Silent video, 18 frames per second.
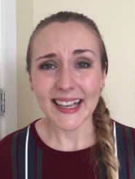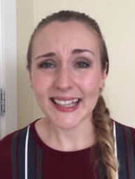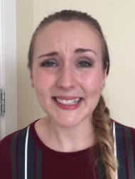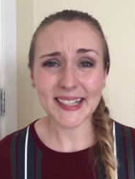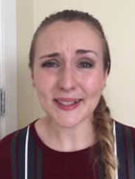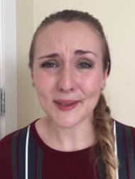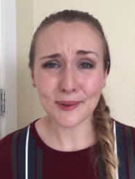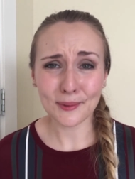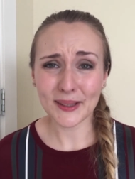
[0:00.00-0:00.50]
It
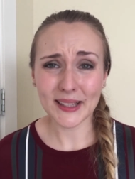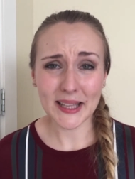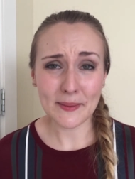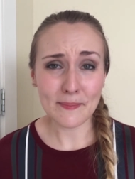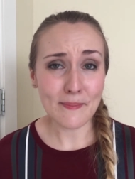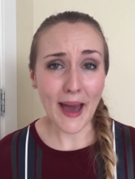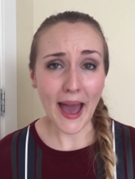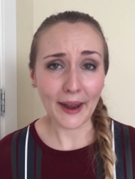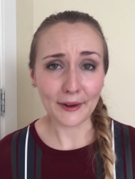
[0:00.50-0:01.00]
doesn't really
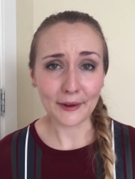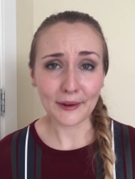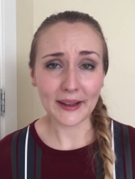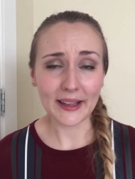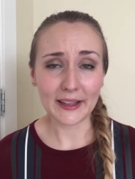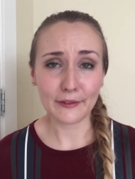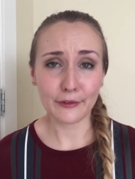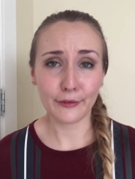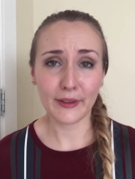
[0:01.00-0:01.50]
matter
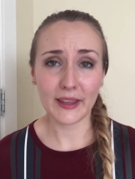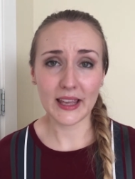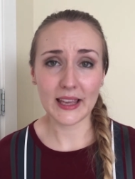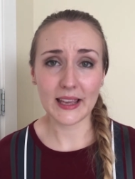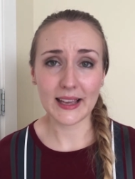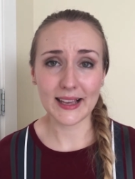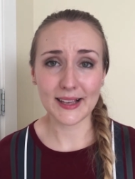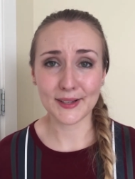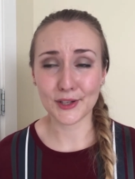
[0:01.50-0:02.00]
if
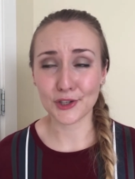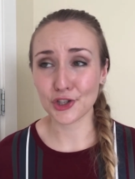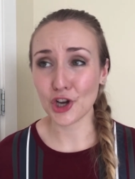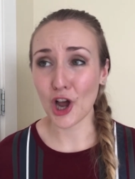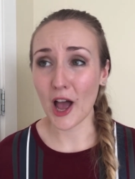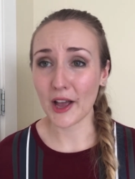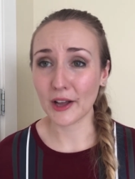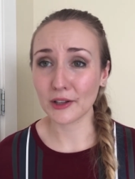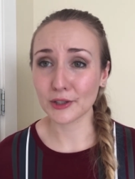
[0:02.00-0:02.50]
he is a
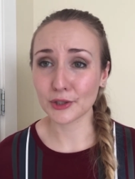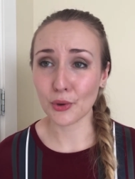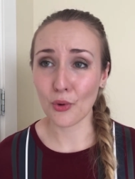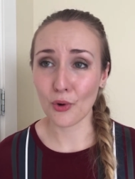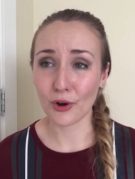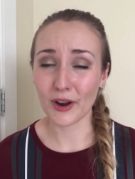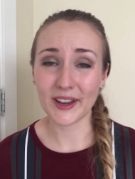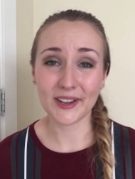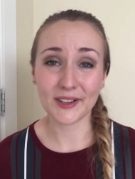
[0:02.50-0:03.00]
child
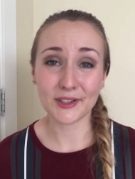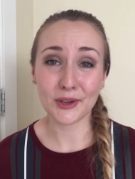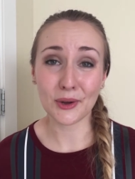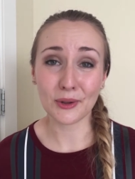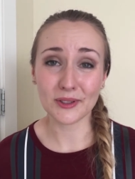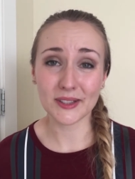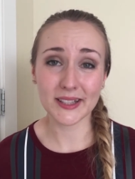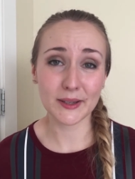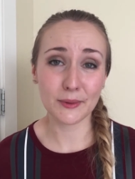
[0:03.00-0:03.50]
or an
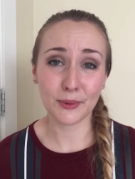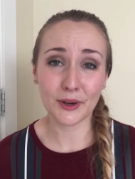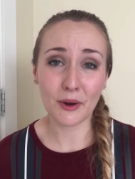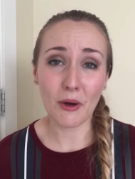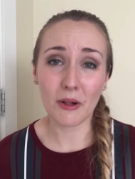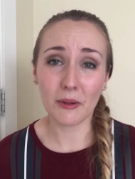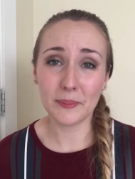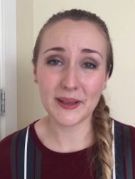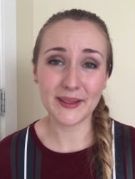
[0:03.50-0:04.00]
adult, it would
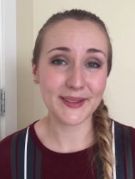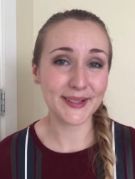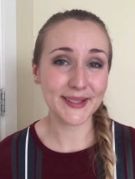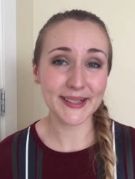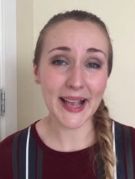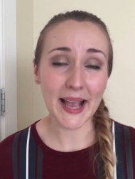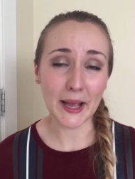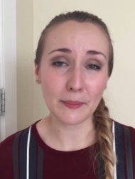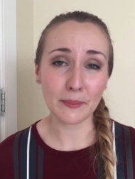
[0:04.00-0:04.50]
all be the
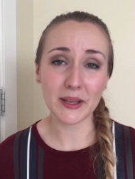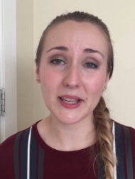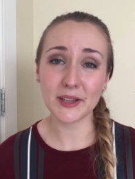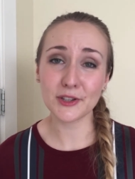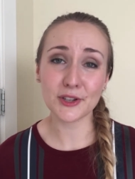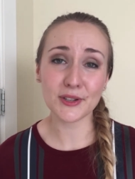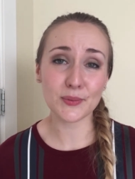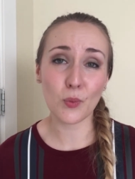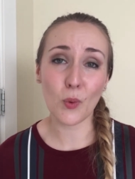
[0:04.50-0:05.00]
same. He
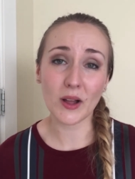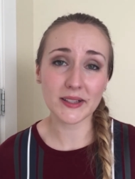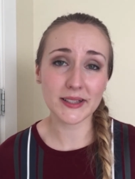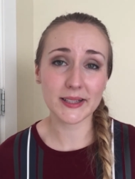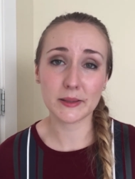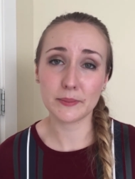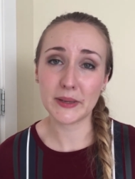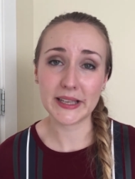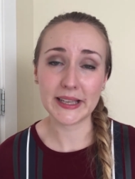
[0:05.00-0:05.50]
just wants
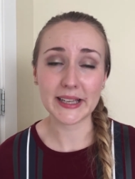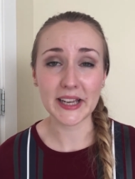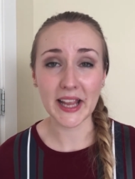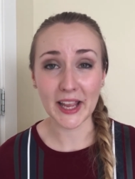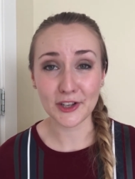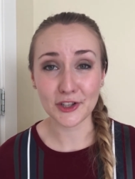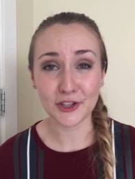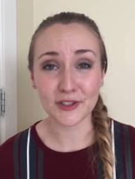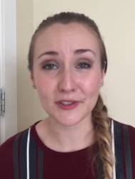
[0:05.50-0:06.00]
to be an
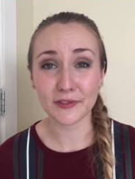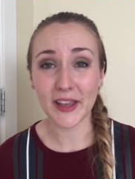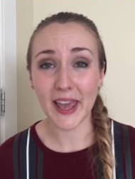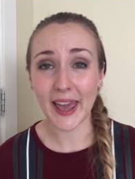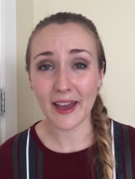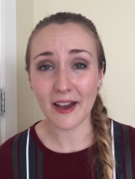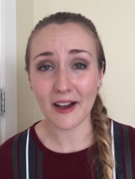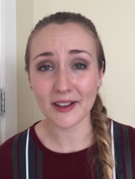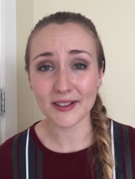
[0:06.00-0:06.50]
agent of
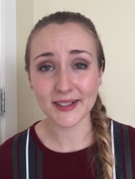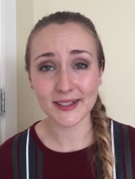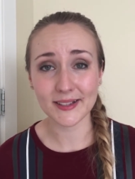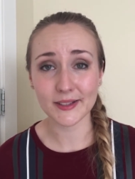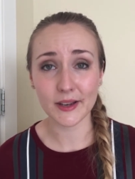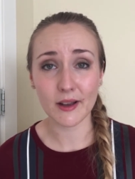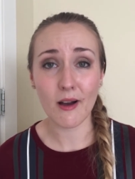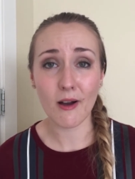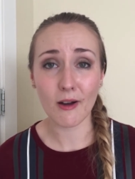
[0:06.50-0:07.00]
chaos and
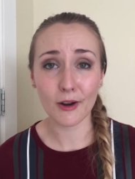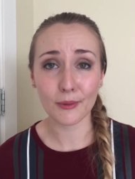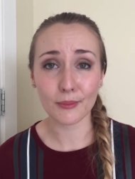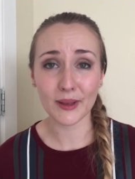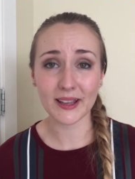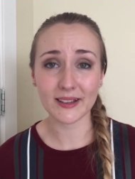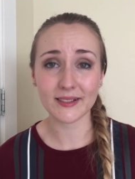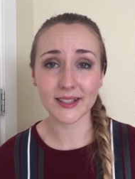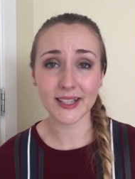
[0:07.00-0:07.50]
to harm
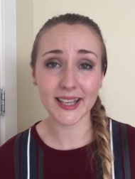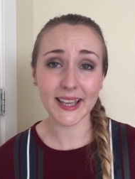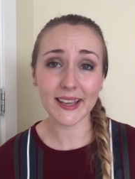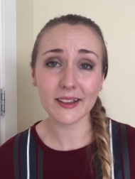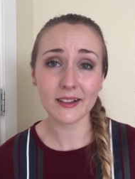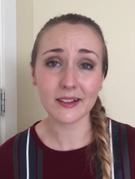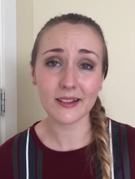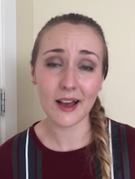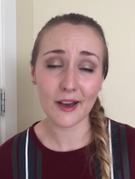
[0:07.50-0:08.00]
and
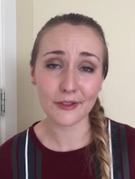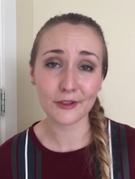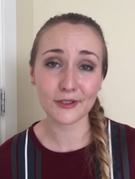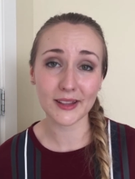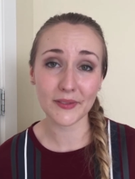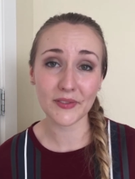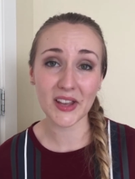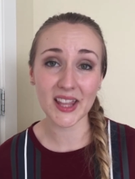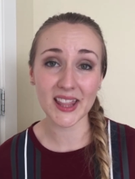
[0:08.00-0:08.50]
kill other
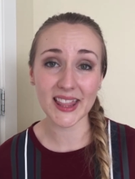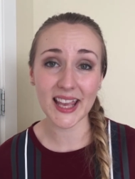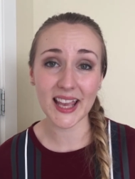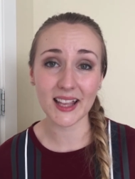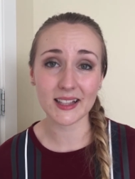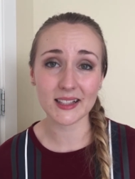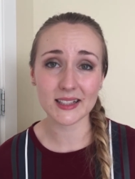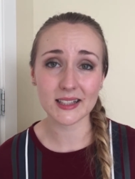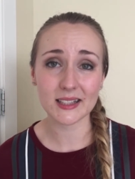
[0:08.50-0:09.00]
living
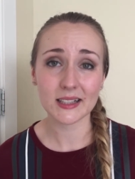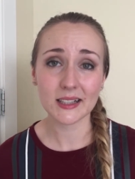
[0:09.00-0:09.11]
things.